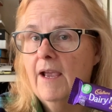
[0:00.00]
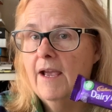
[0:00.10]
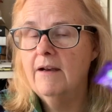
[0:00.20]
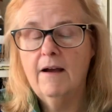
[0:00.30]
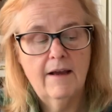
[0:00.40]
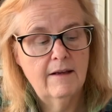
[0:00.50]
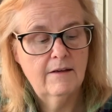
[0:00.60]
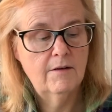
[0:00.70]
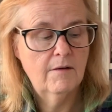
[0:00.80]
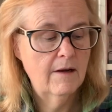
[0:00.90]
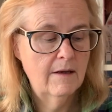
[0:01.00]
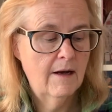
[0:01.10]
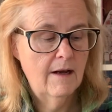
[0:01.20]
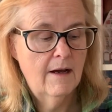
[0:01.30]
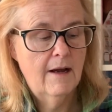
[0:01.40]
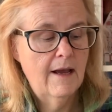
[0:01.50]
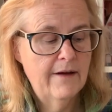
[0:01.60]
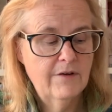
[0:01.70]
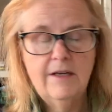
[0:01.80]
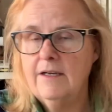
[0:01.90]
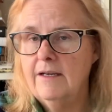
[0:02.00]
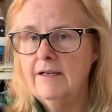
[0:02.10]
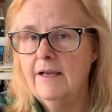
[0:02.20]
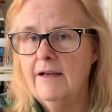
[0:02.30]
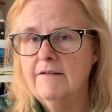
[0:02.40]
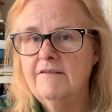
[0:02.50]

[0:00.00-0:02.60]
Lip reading: and I haven't eaten it yet.